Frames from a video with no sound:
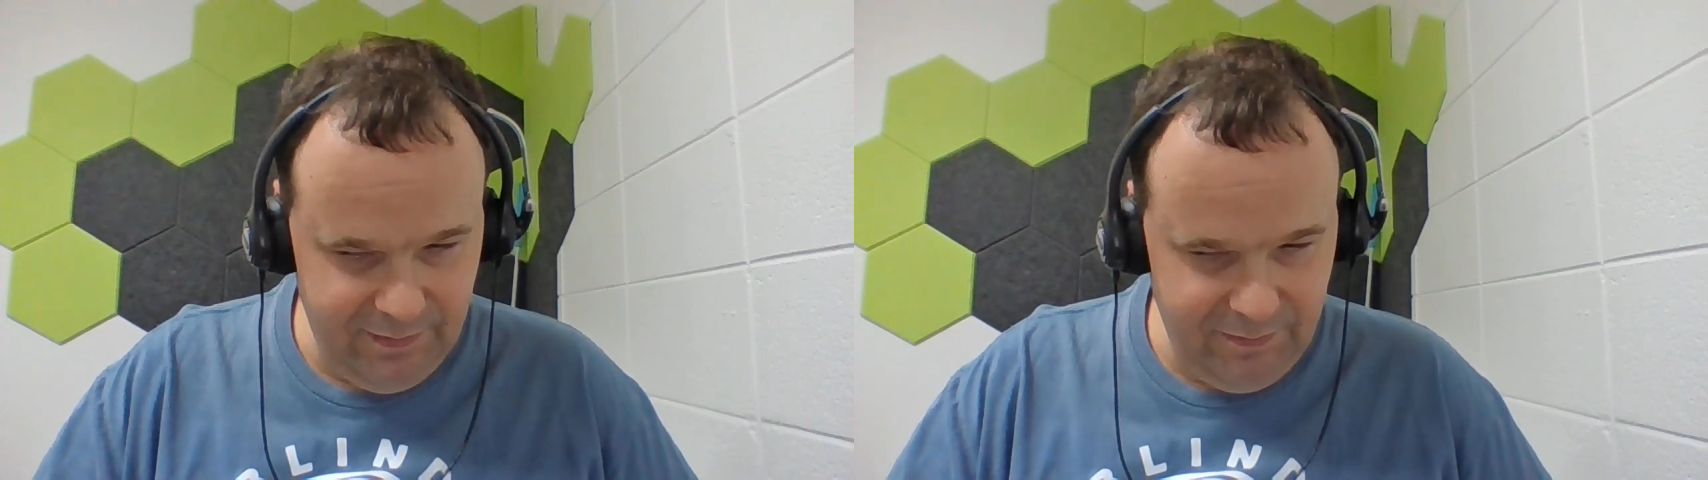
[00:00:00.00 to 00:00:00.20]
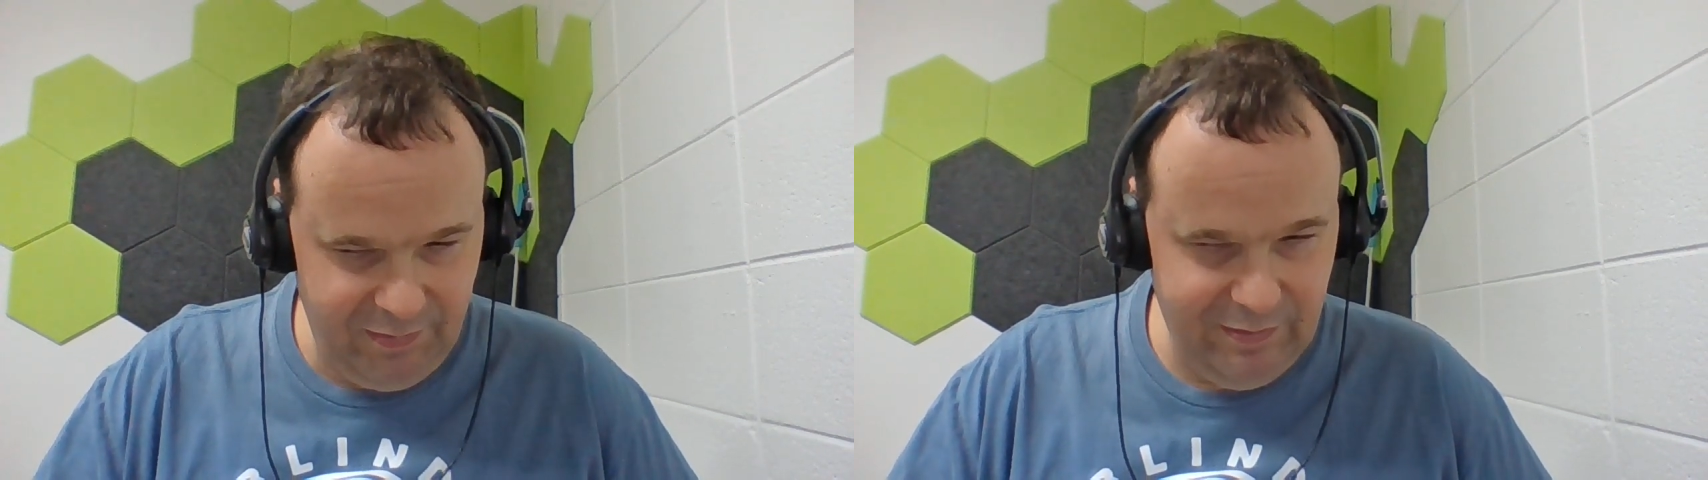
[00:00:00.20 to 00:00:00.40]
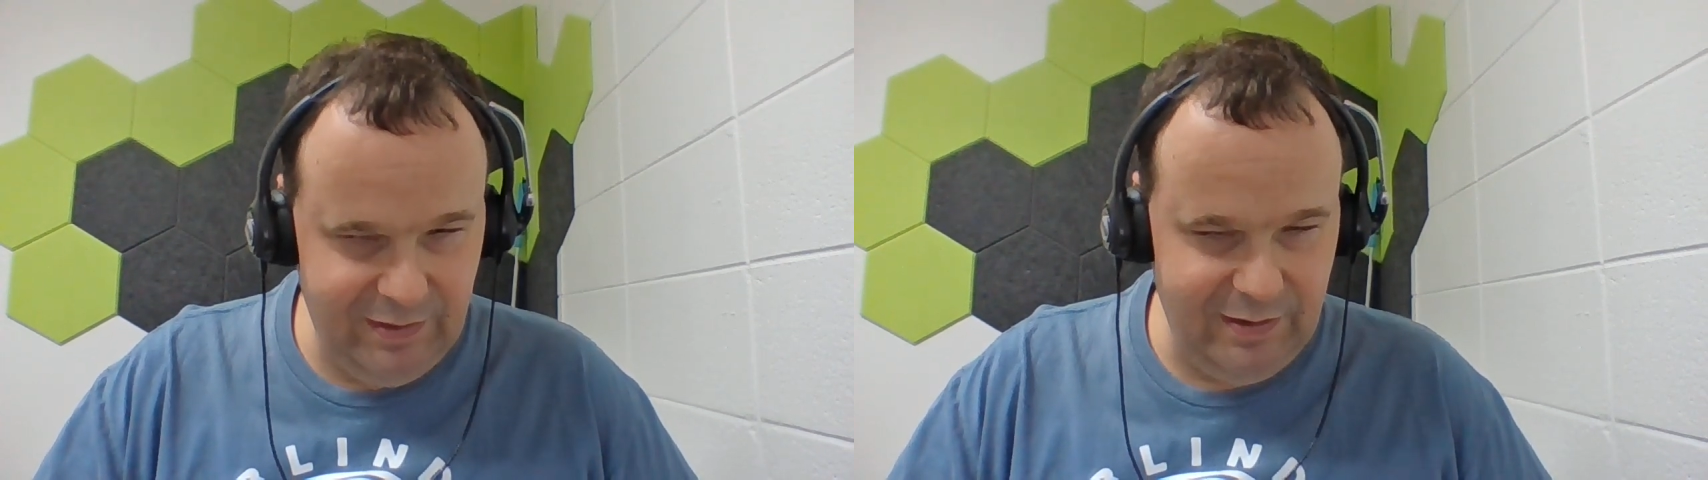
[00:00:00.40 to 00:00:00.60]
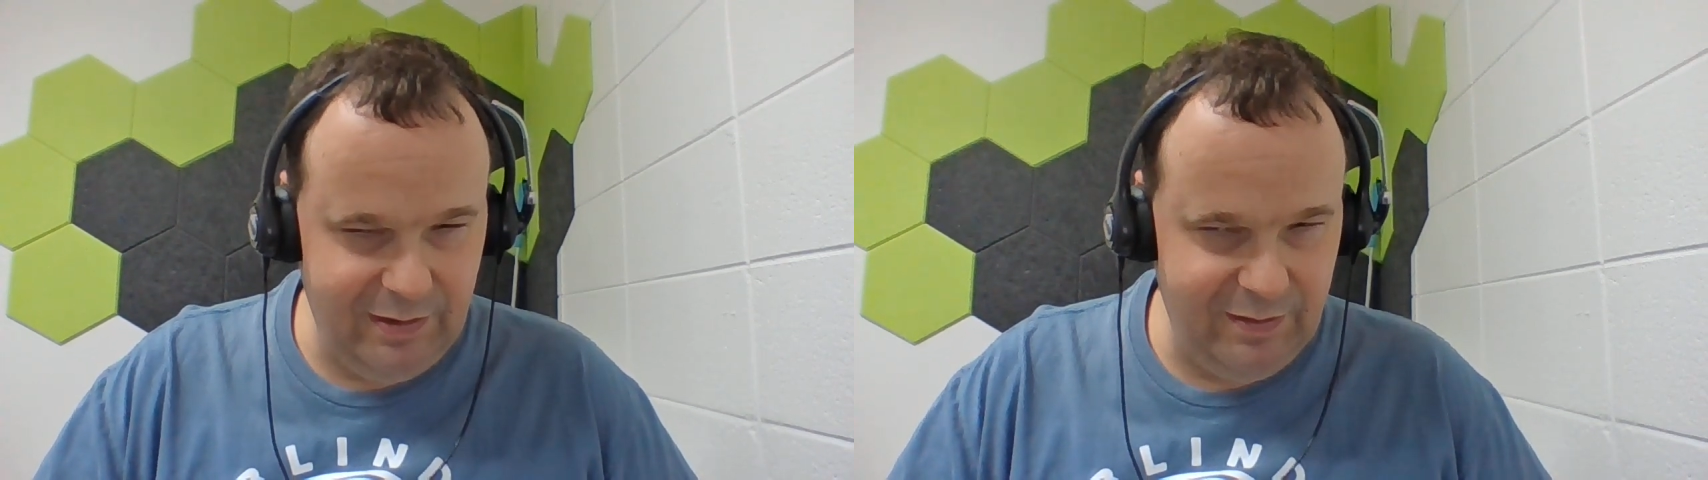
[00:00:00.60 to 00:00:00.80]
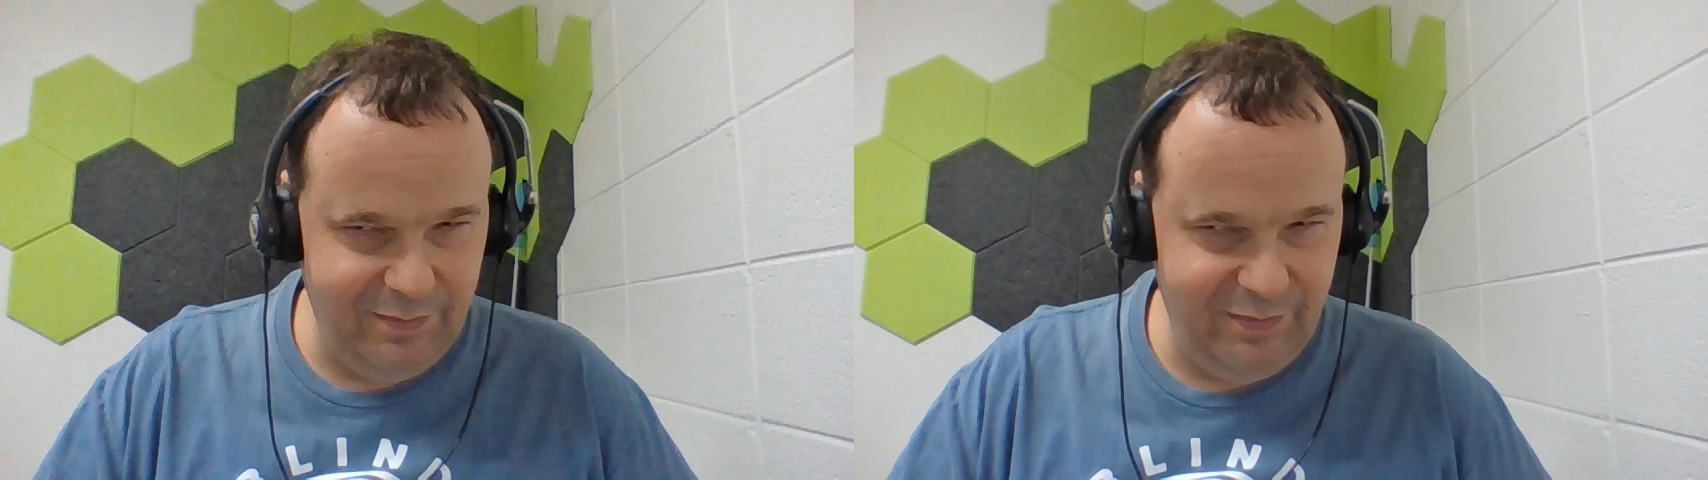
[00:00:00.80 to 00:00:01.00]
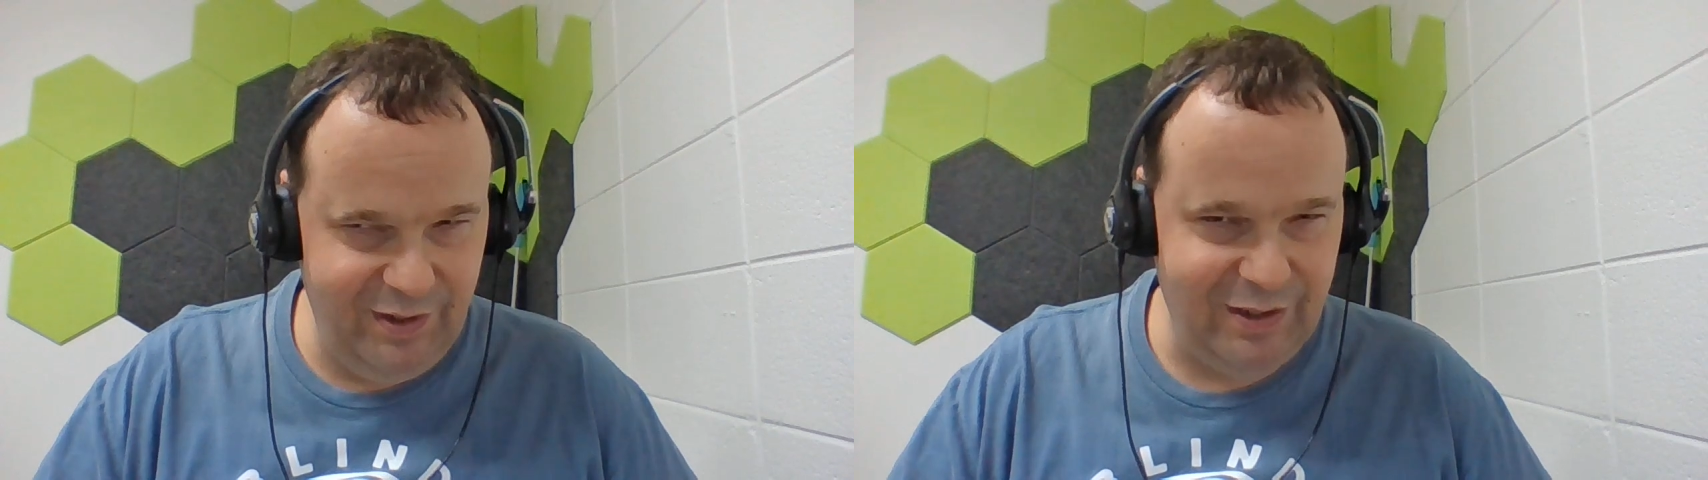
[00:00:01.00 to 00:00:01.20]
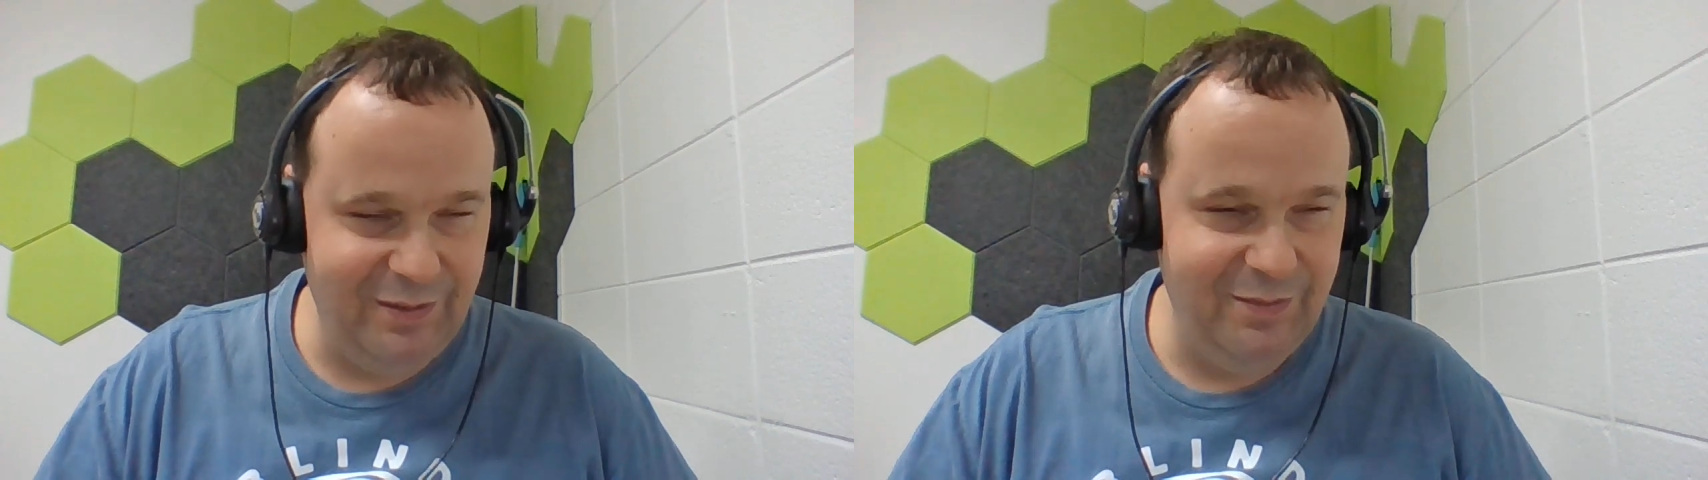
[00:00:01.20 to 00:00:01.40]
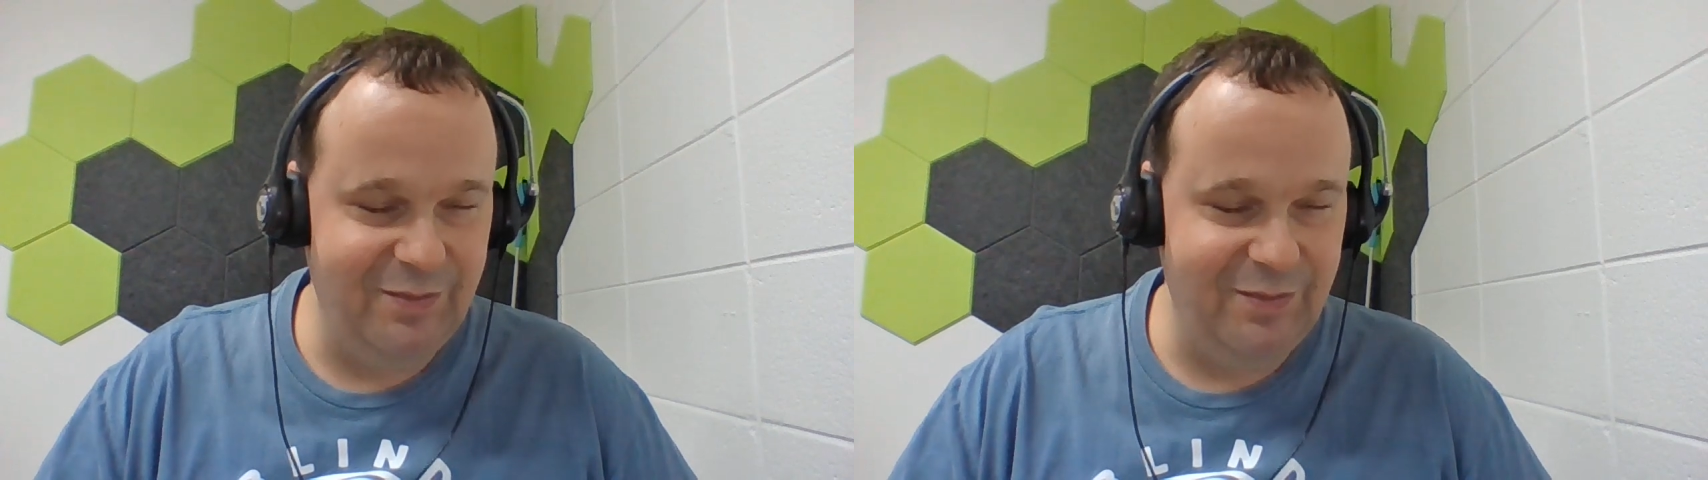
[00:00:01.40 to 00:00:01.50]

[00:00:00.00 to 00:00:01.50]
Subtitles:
But, yeah,